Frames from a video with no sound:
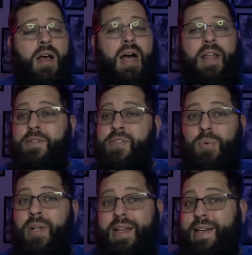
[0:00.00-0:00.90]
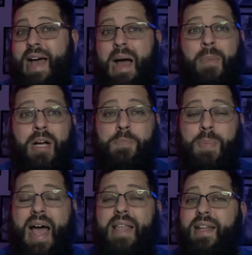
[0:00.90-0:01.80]
There's really not much
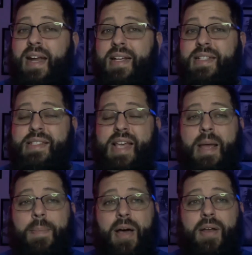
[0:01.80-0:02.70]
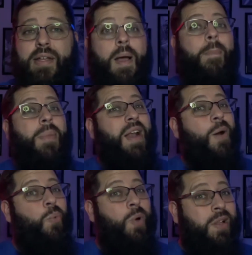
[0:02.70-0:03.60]
bad that I can say about it. But I
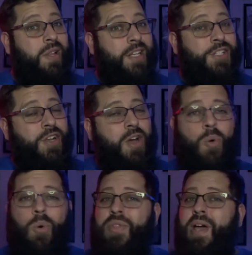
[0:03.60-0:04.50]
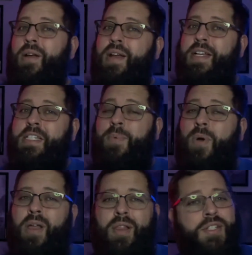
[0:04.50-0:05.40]
will let you know, without any
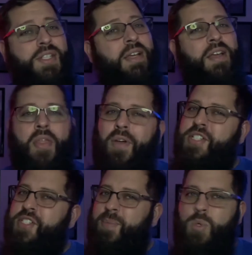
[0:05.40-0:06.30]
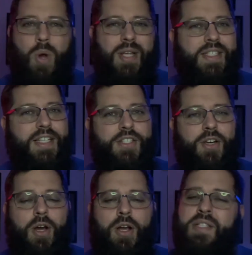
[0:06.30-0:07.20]
spoilers, there's some twists and
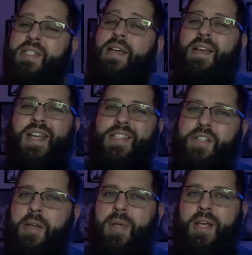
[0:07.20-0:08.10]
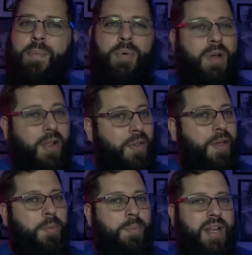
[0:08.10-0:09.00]
turns. It's going to be a
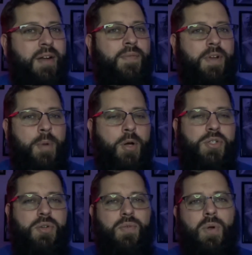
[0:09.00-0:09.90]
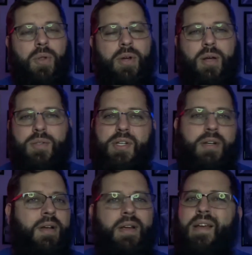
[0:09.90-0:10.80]
little bit of an emotional roller coaster.
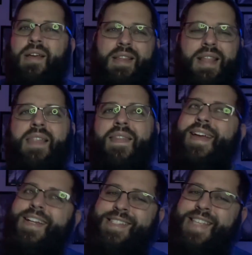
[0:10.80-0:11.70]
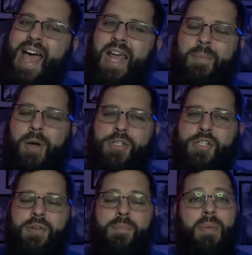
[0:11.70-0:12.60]
Not like a sad
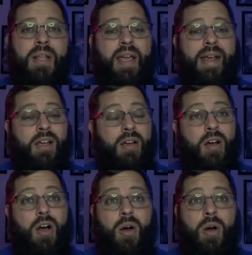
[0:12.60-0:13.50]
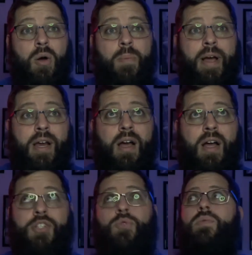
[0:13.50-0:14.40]
emotion, but like, oh my
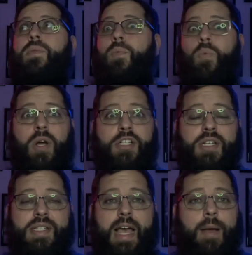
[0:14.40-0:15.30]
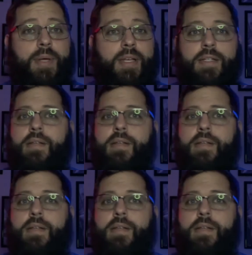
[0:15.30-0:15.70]
gosh, what just happened?